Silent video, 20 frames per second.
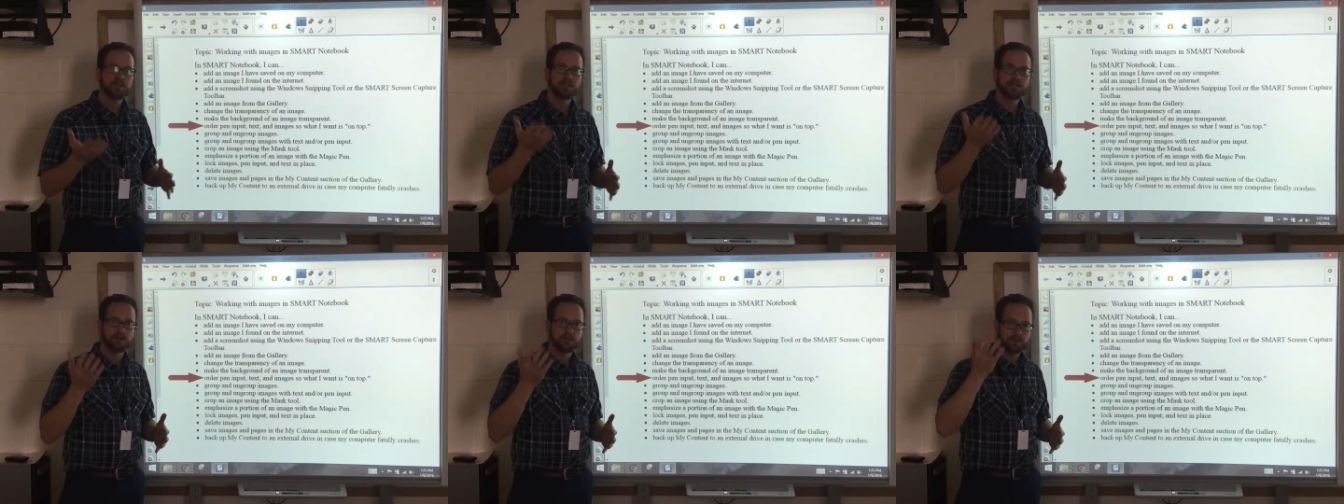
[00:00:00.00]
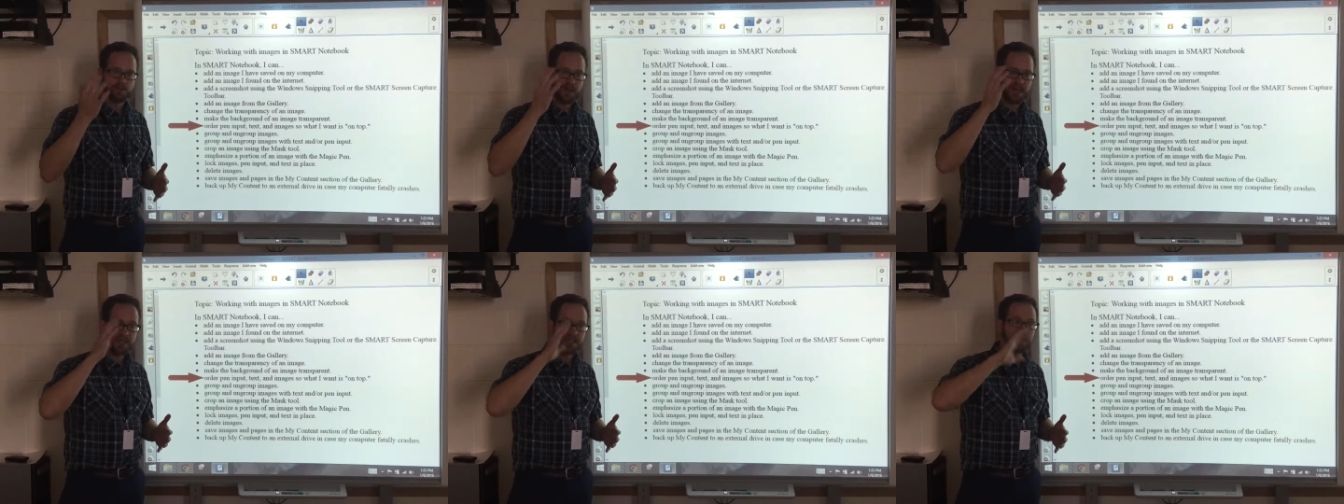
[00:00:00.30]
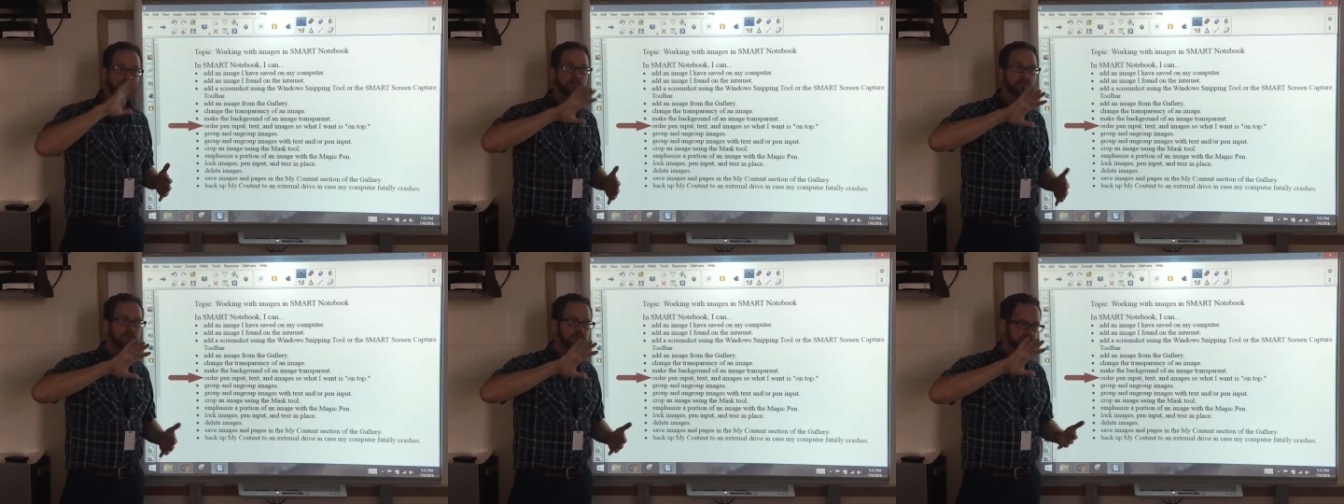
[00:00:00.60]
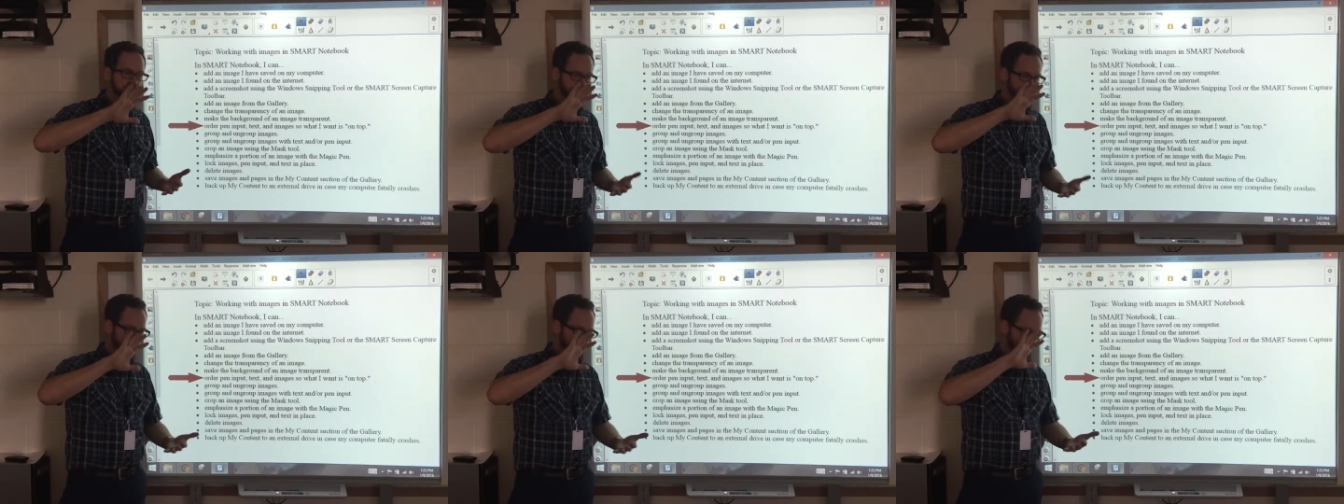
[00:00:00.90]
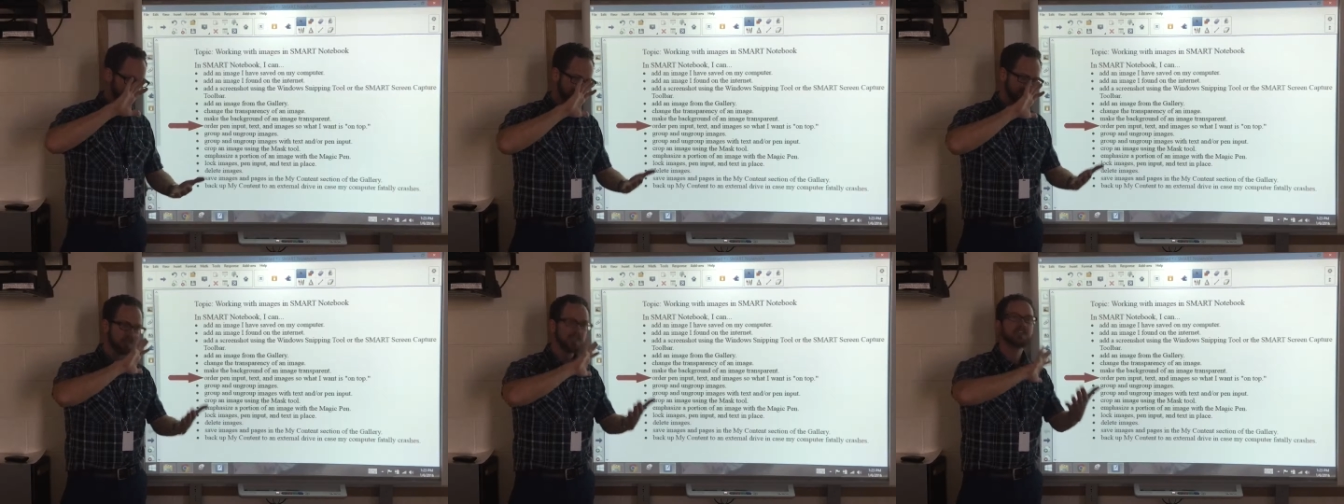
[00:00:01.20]
that input to be
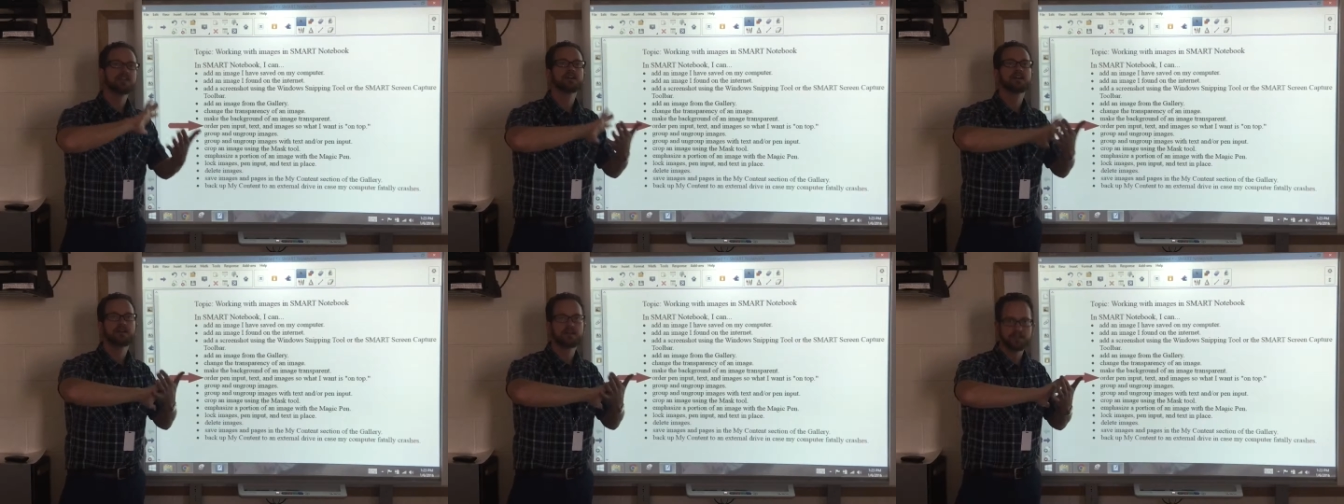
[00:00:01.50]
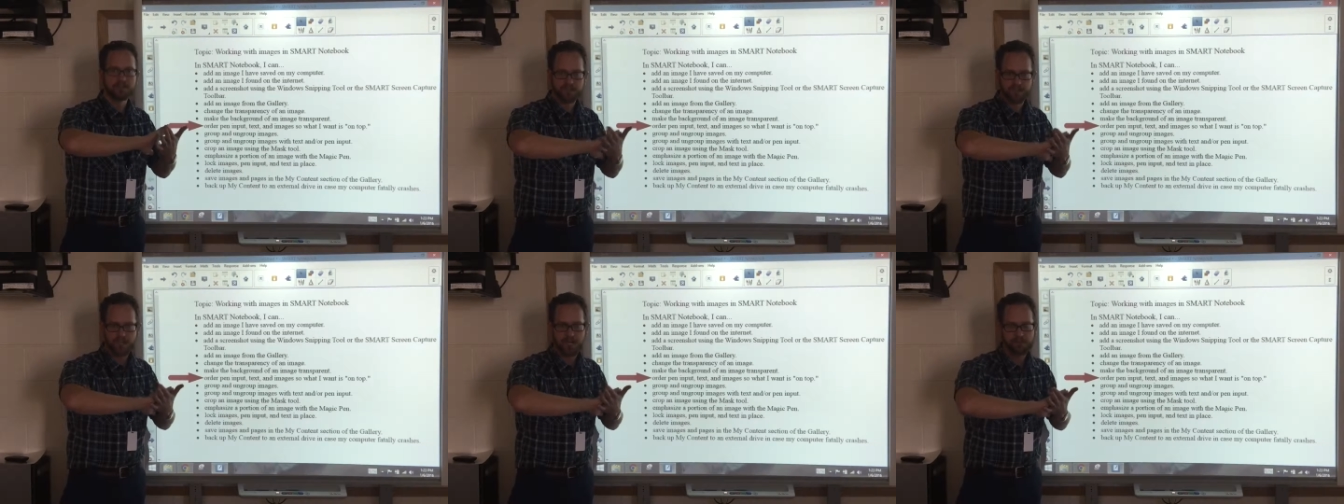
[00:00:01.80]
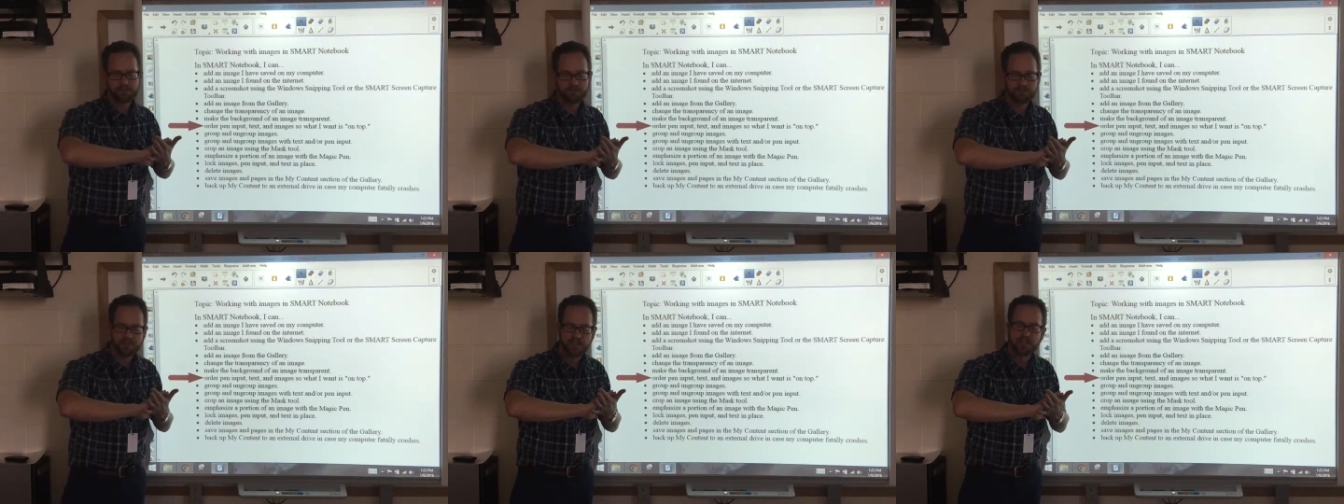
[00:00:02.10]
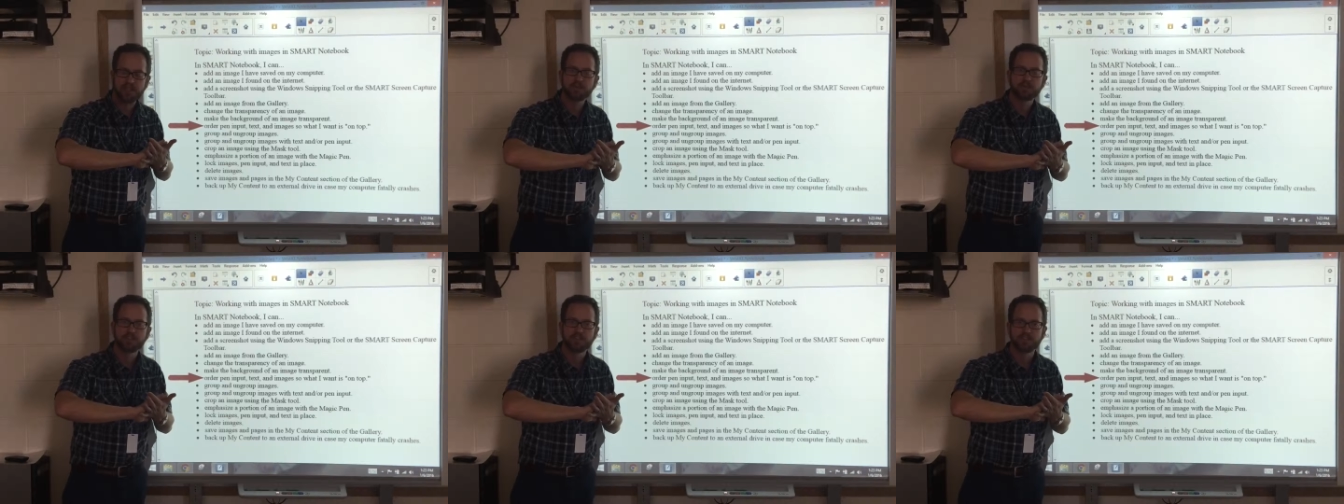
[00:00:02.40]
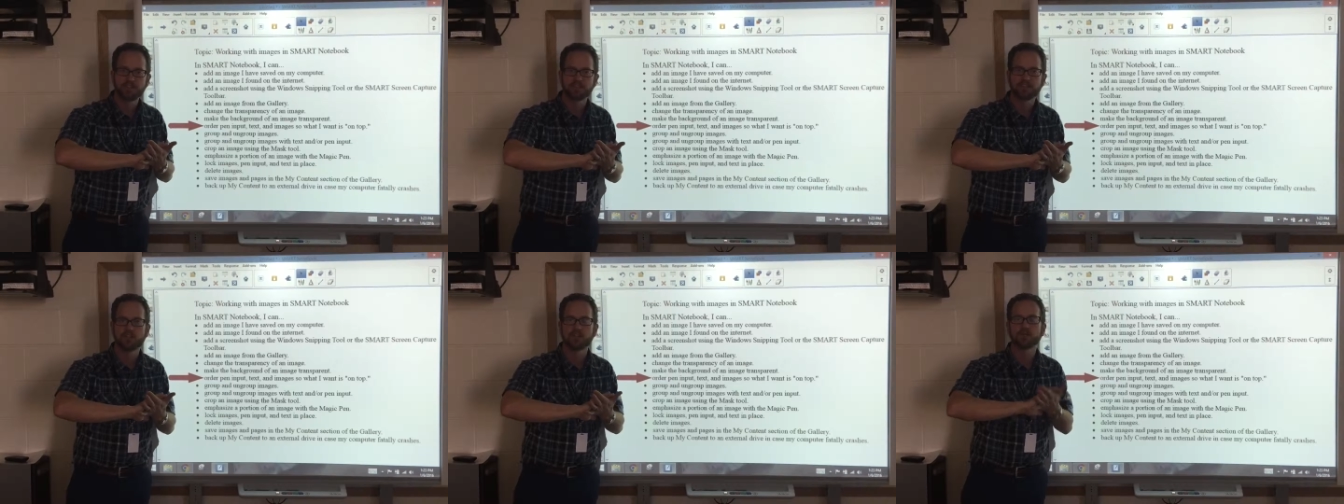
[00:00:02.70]
sitting on top of an
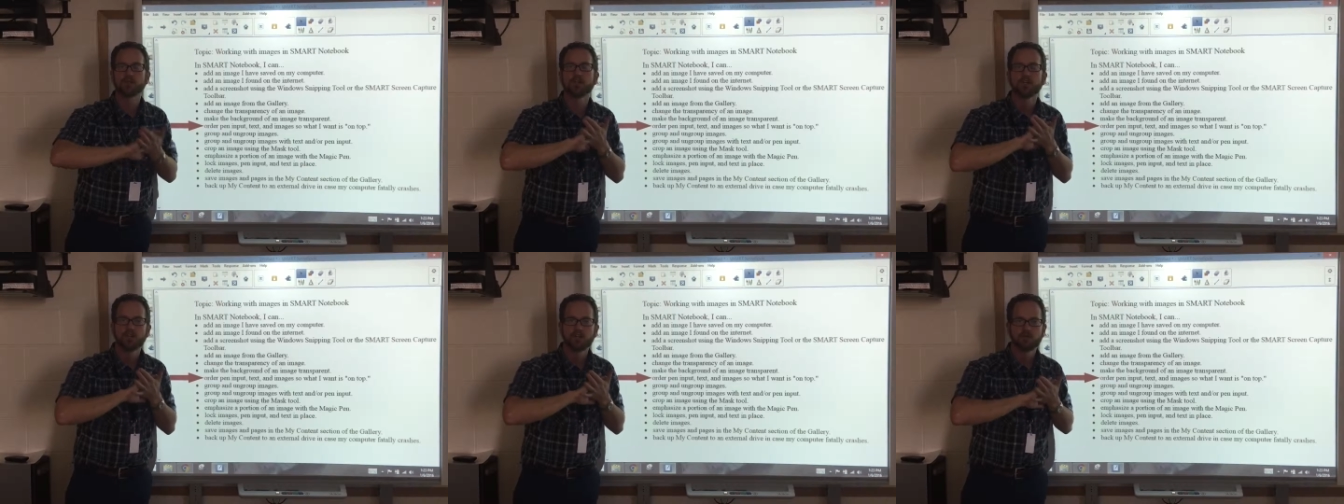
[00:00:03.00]
image. So